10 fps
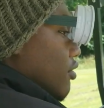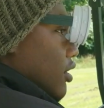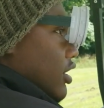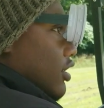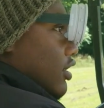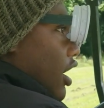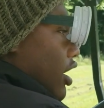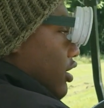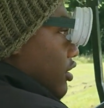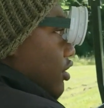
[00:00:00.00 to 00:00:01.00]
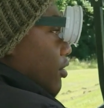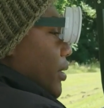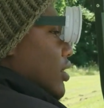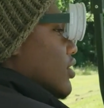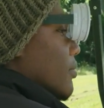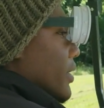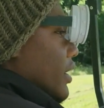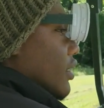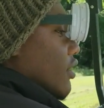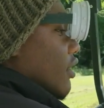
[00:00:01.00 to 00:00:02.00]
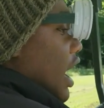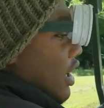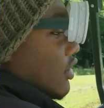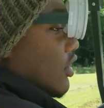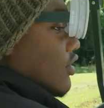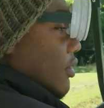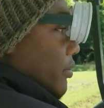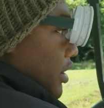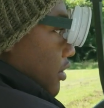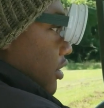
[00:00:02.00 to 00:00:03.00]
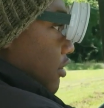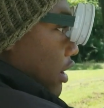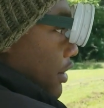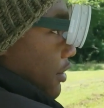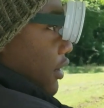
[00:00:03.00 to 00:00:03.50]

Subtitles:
wanted to talk to you about something, or ask you something, rather.